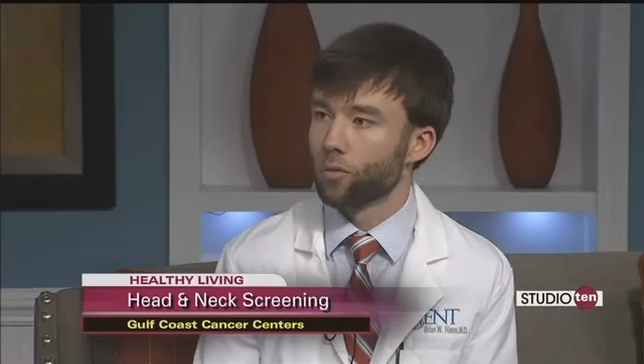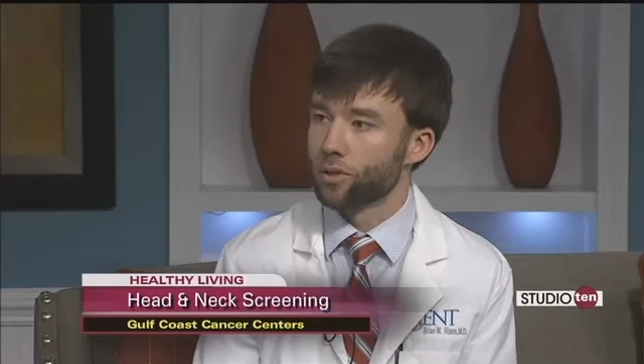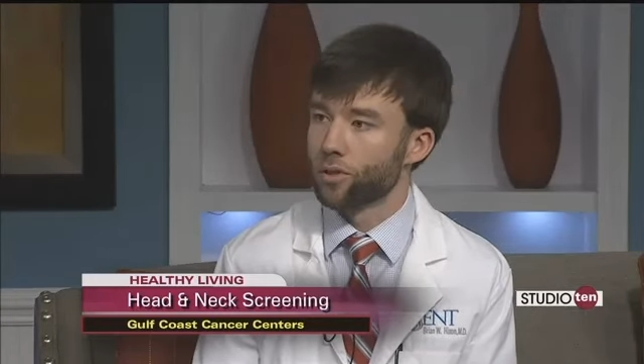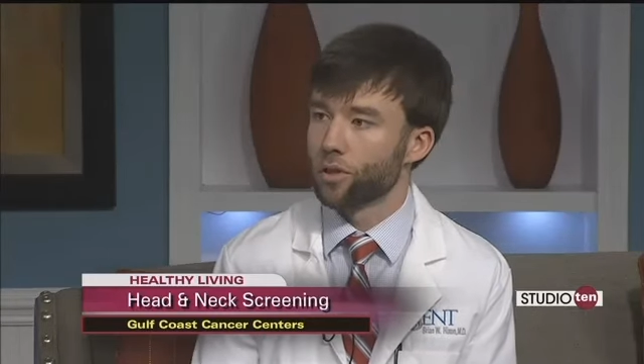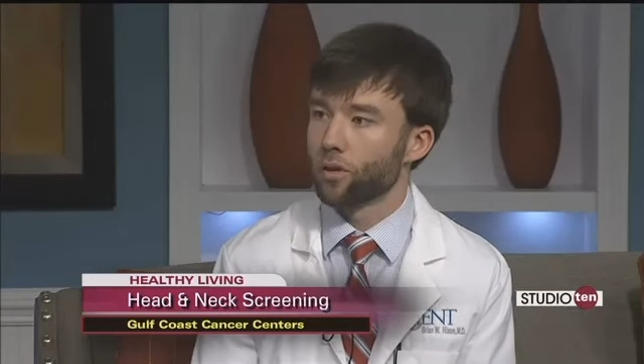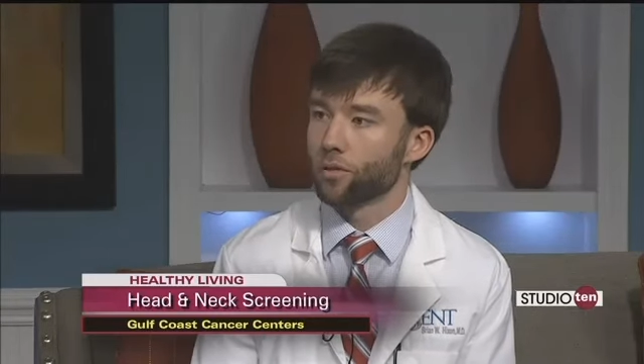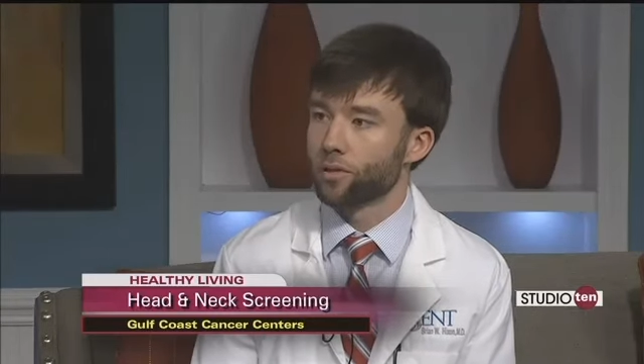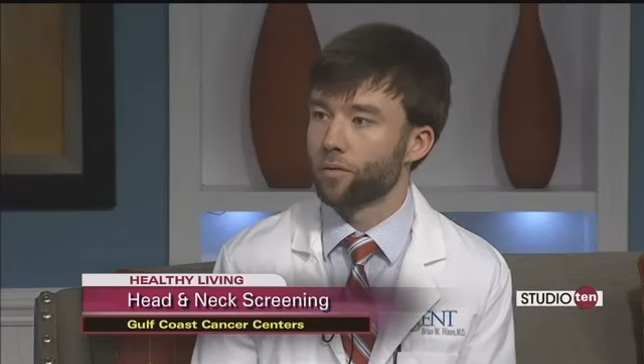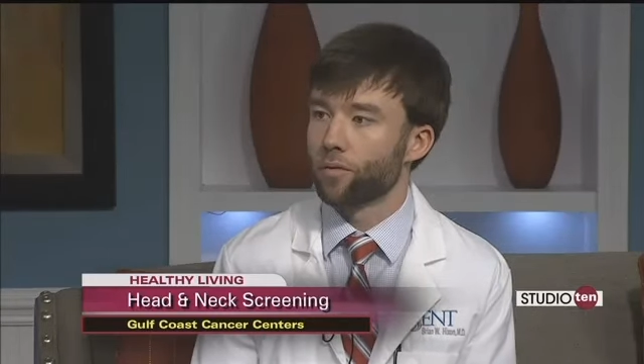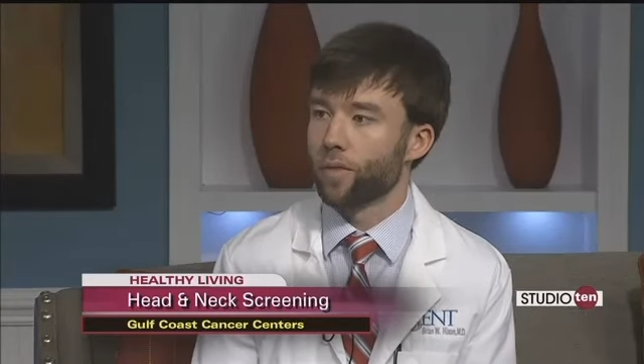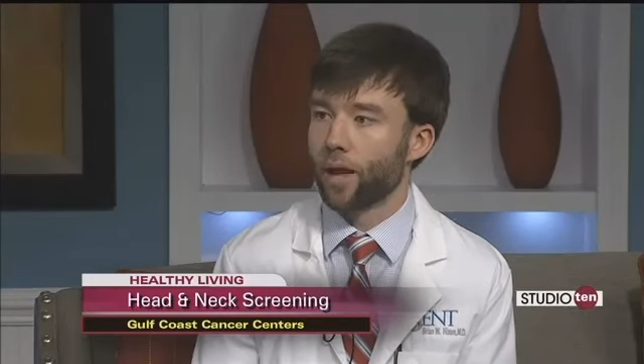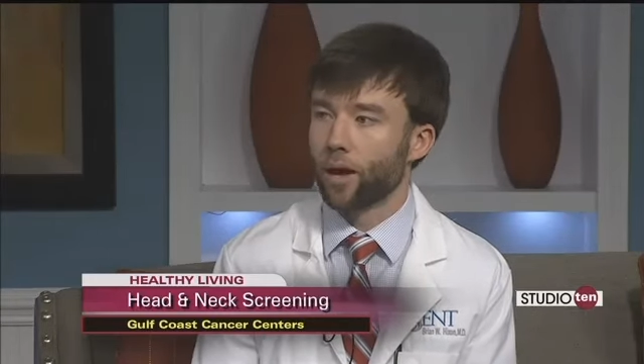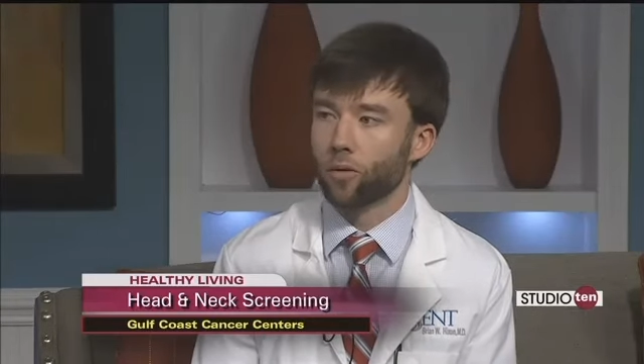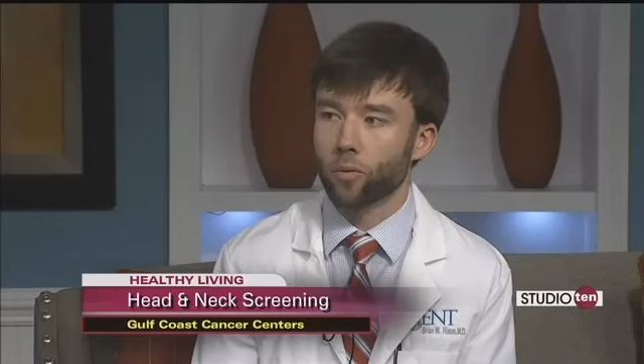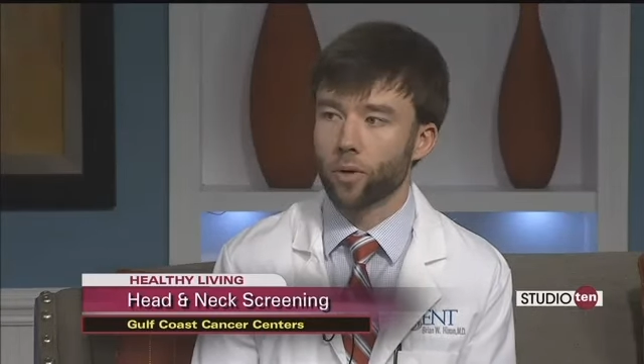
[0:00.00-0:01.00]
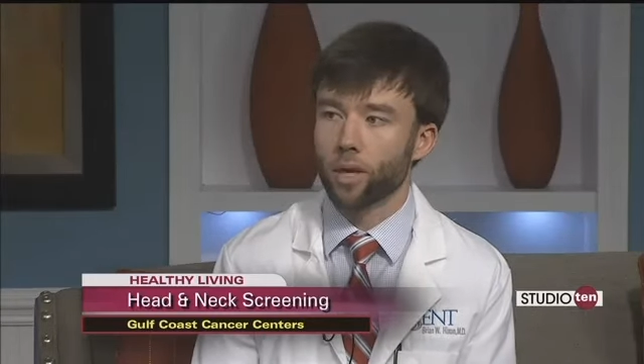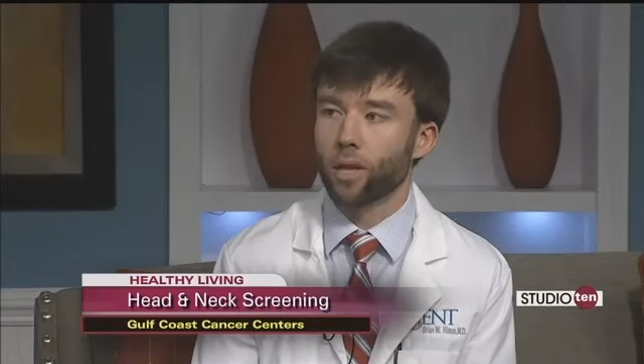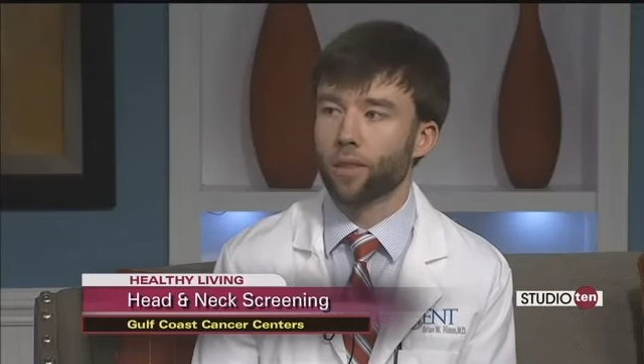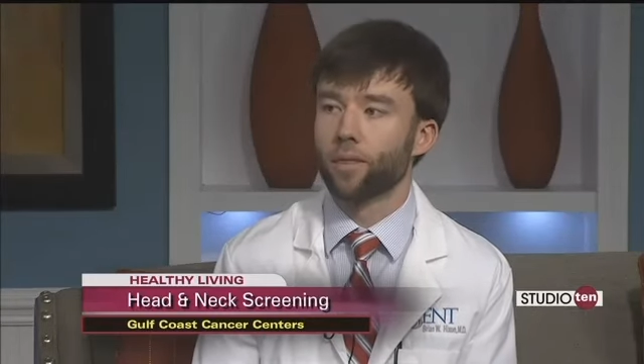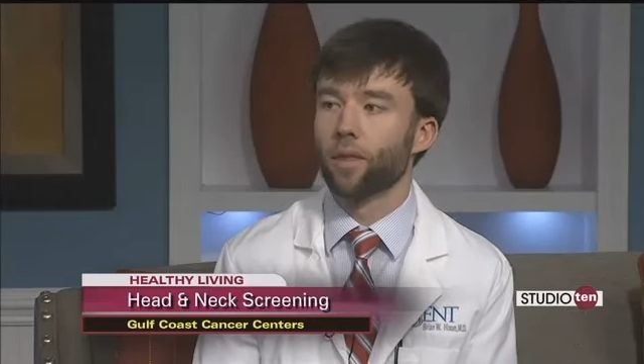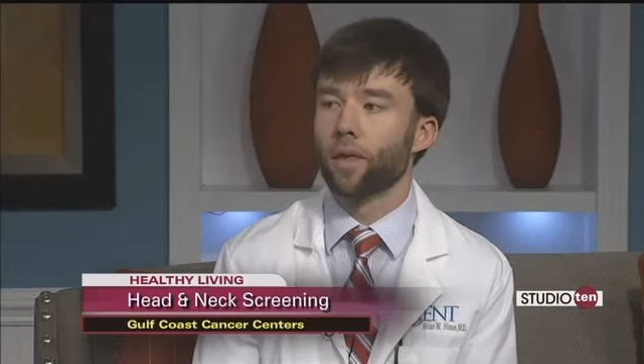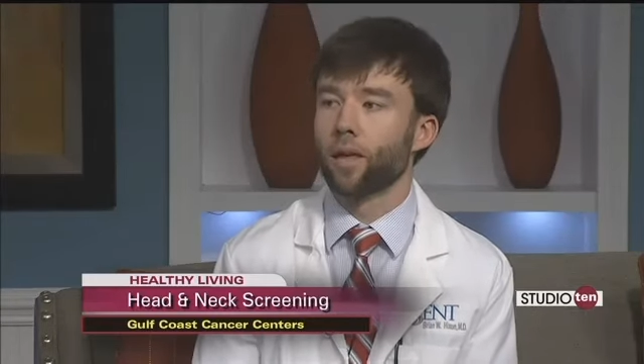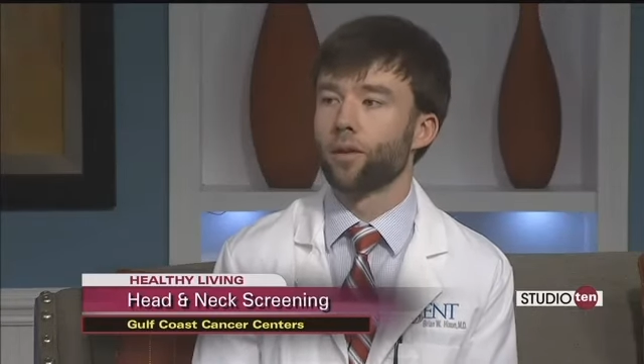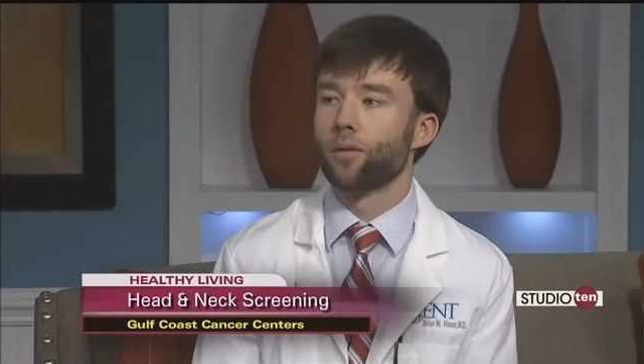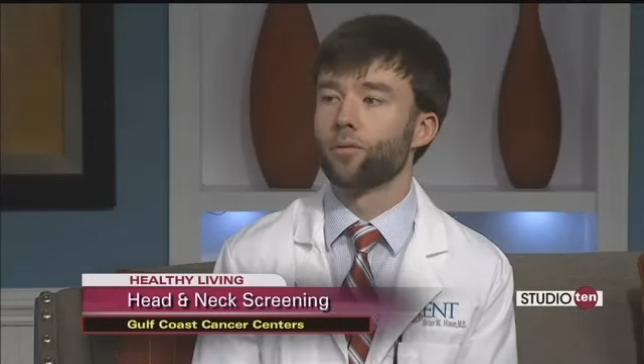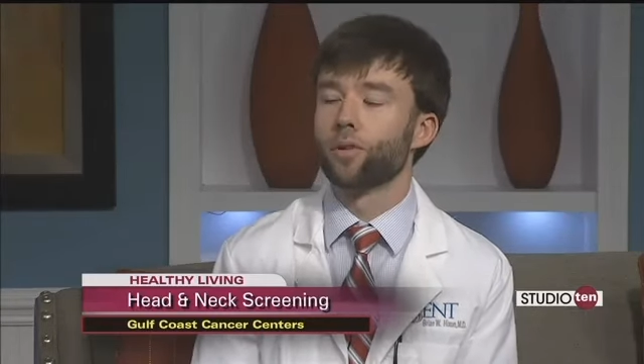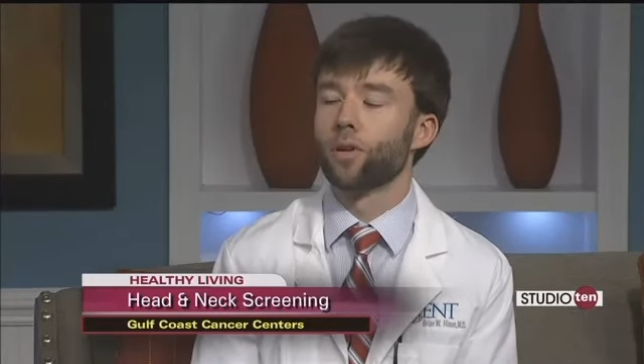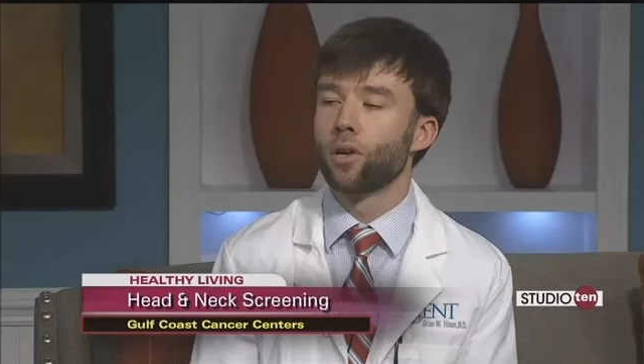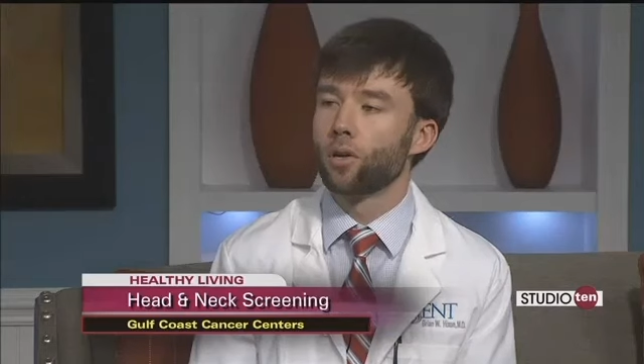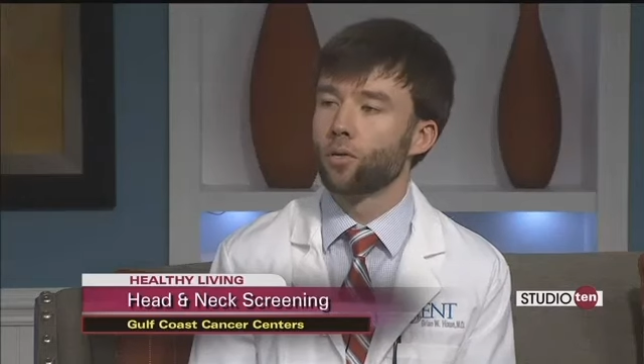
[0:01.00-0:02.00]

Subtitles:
result of that, we can then